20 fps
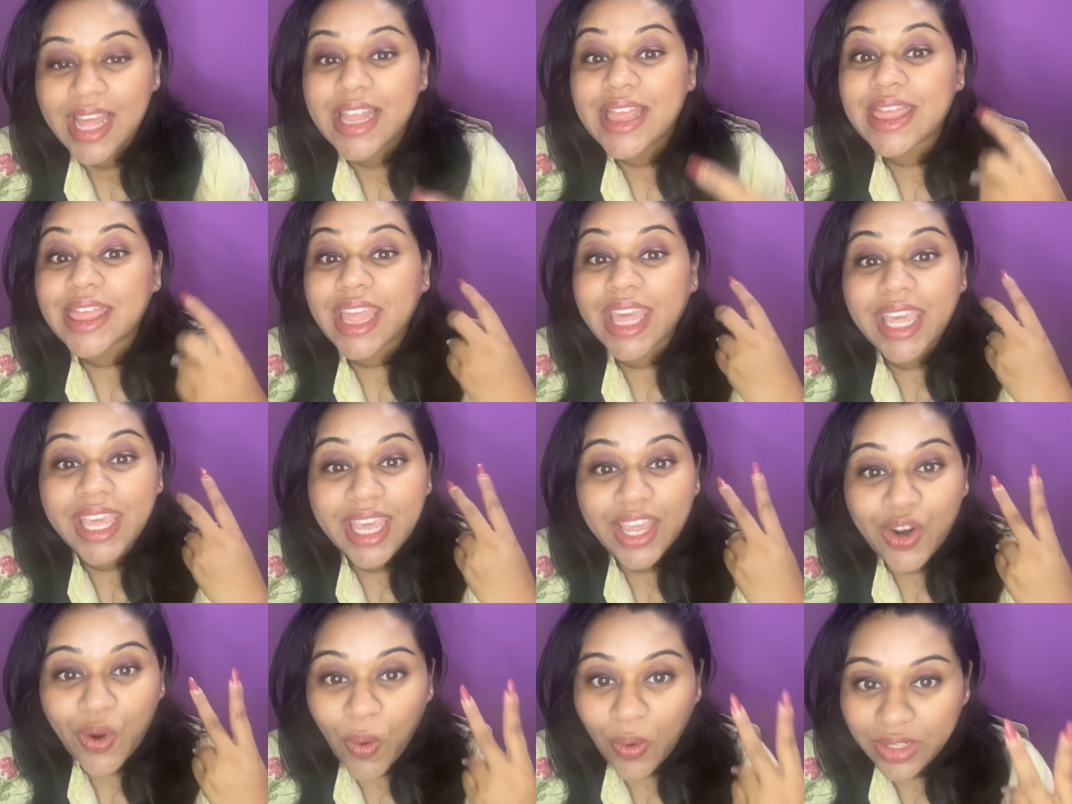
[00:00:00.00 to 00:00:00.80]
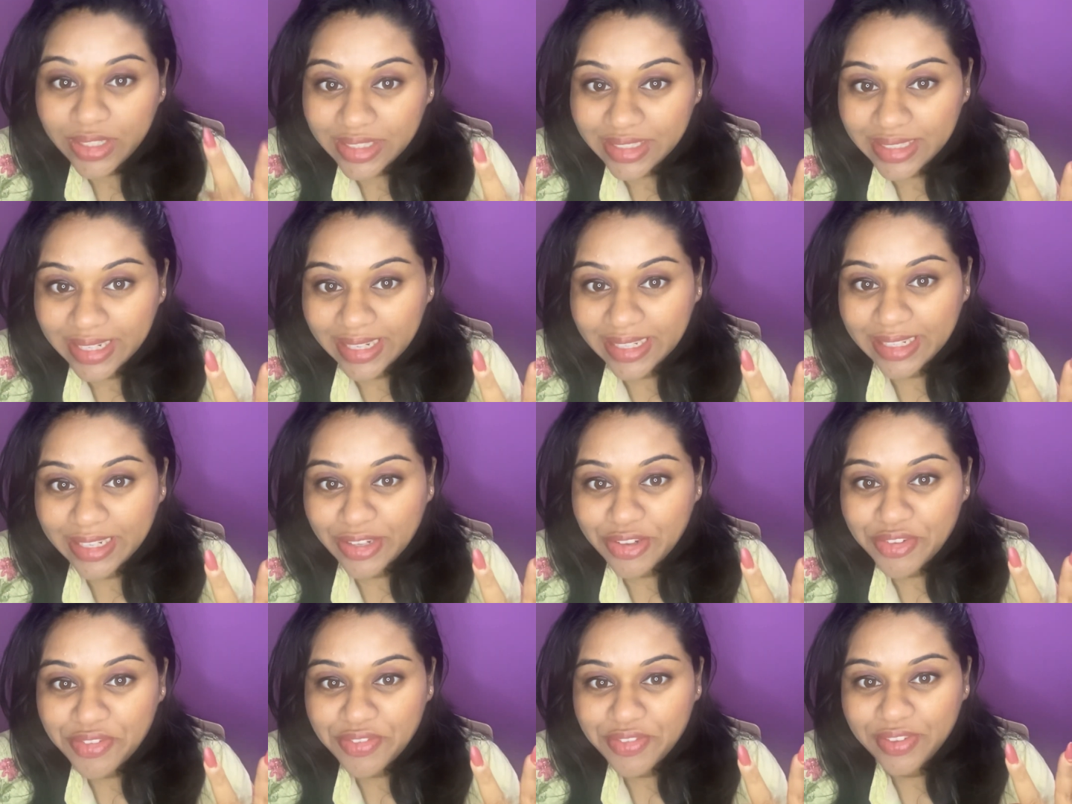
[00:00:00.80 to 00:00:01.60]
think an
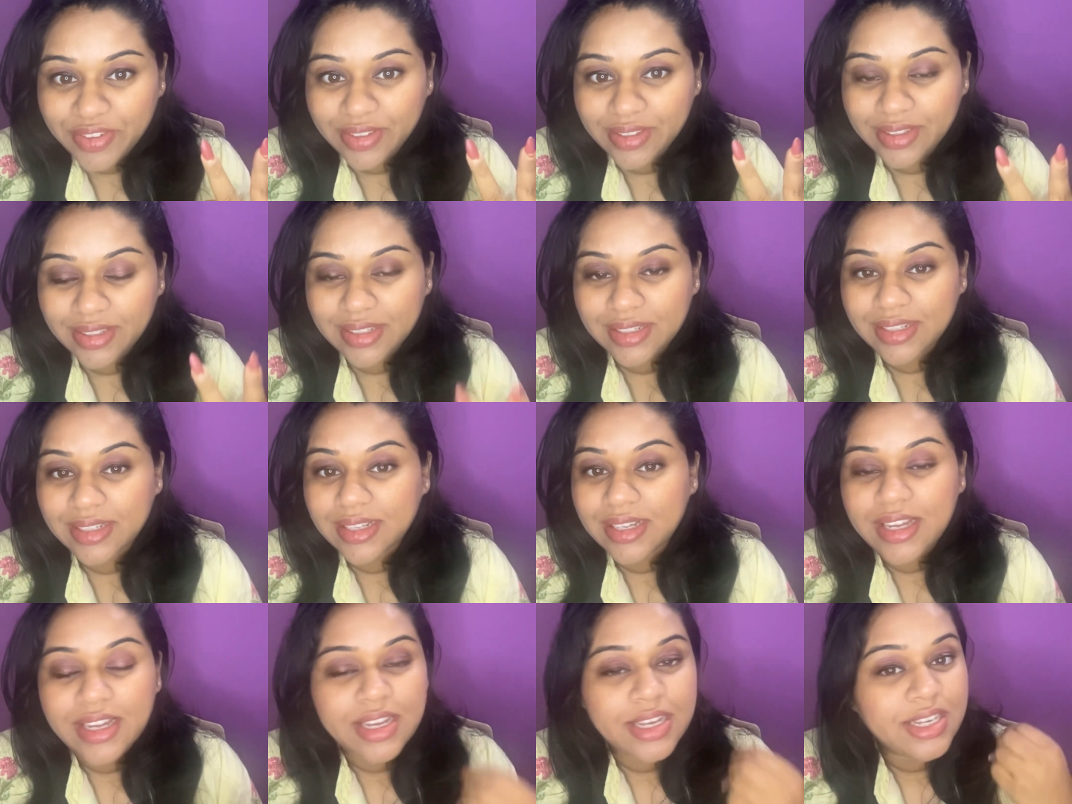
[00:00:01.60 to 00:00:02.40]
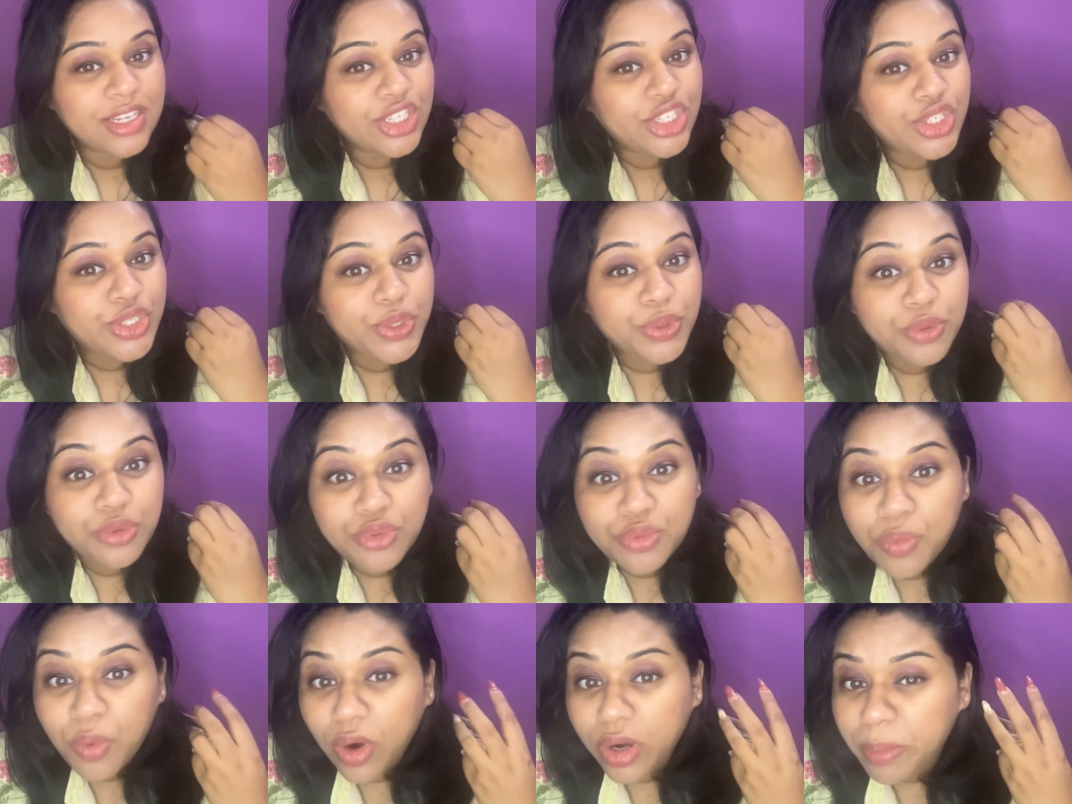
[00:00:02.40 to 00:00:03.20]
alternative,
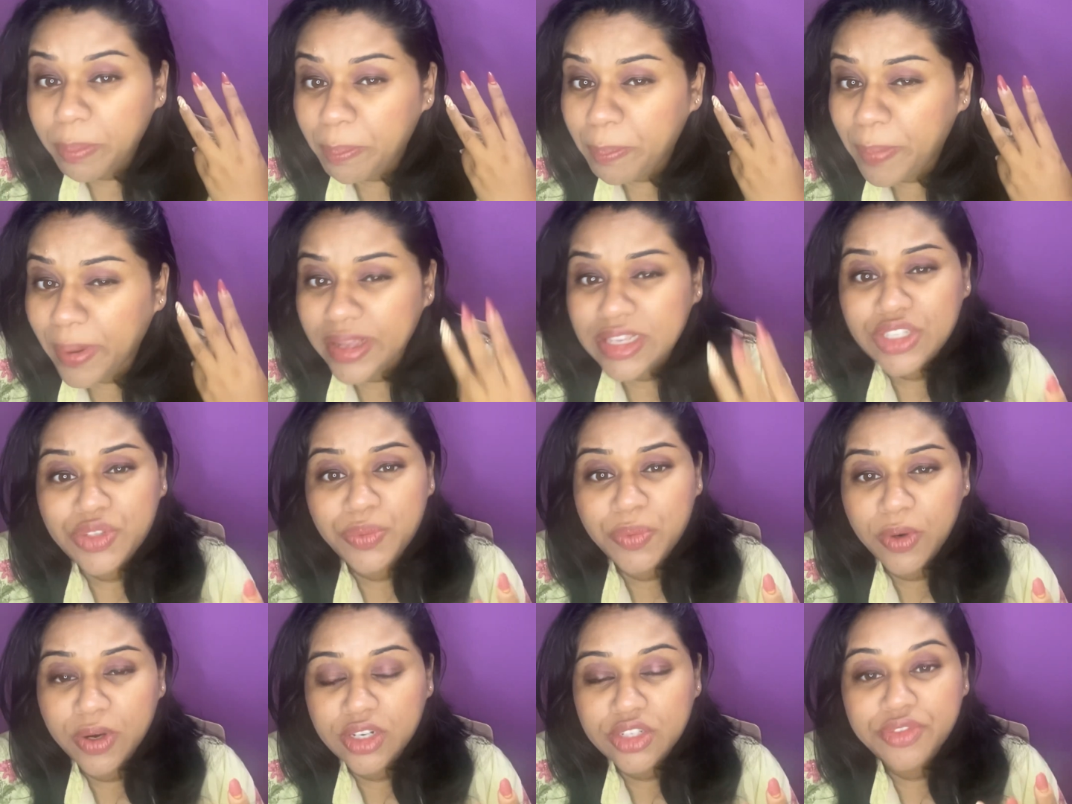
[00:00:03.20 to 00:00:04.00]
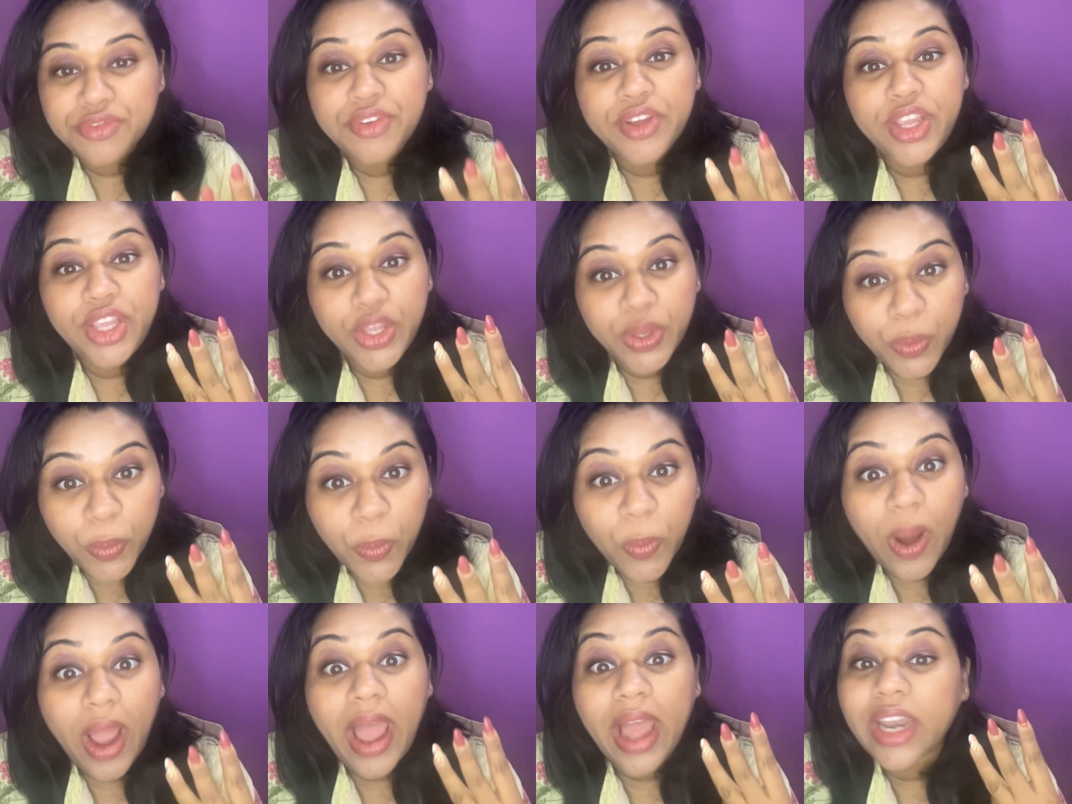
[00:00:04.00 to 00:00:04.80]
choose what best works for
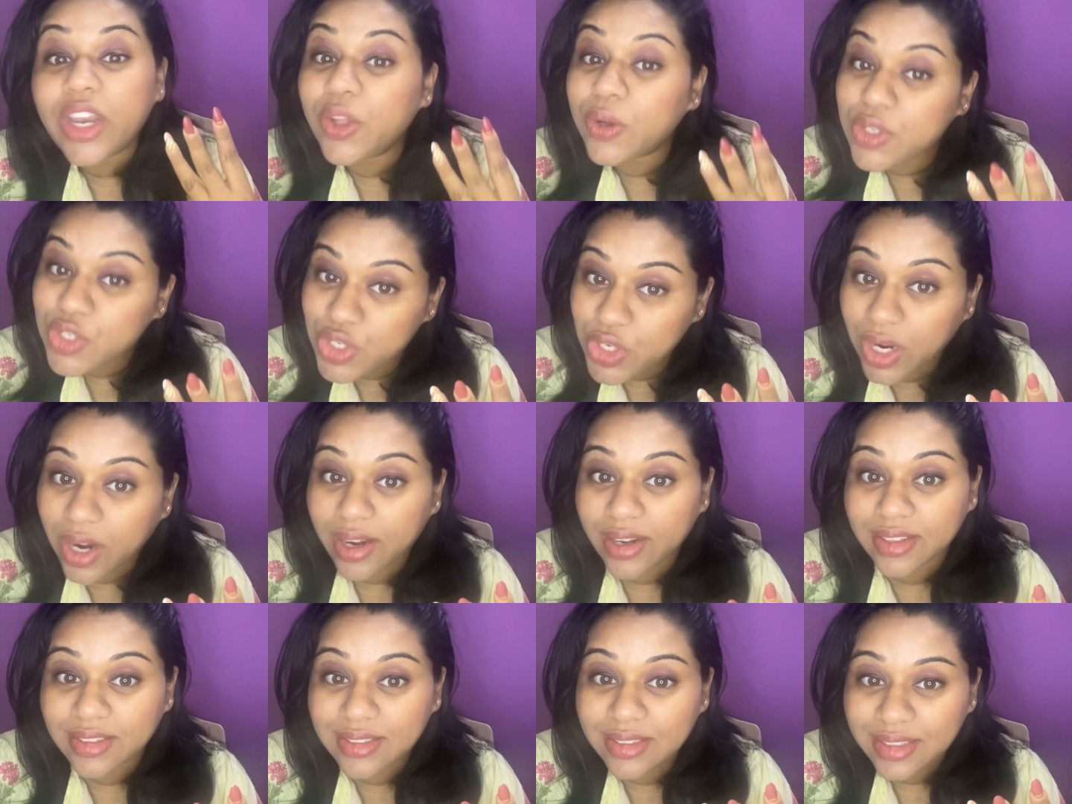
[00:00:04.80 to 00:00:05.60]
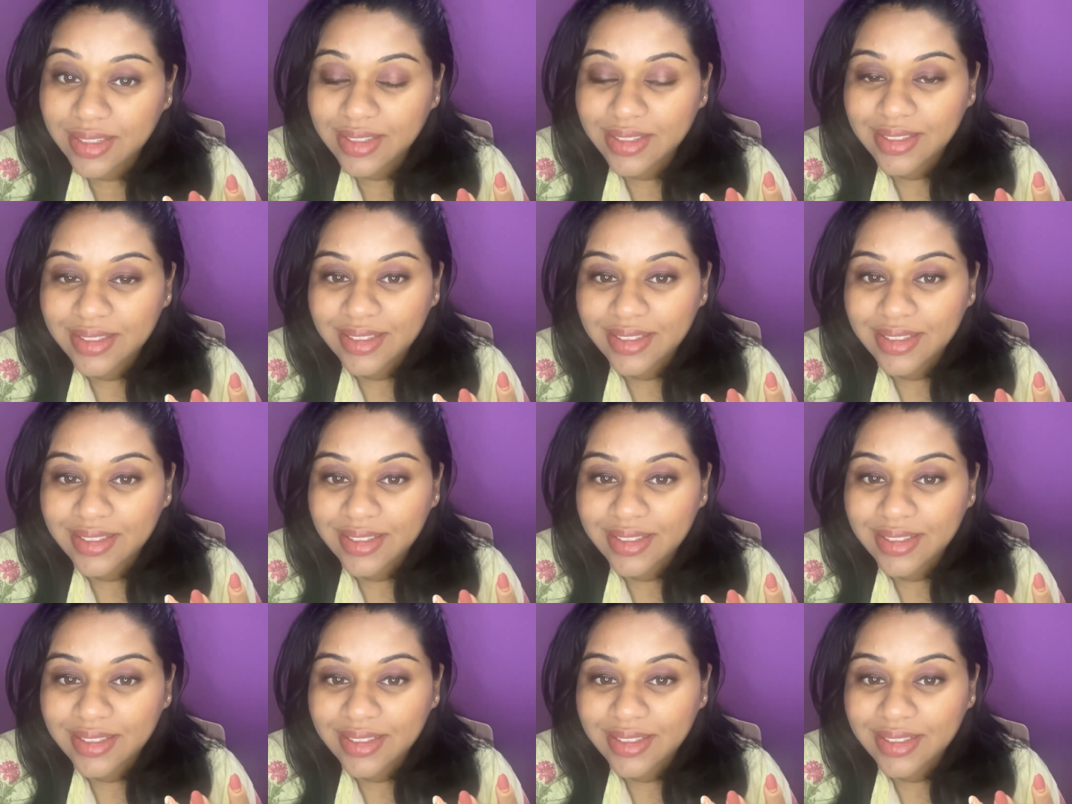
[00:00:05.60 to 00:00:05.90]
you and your child,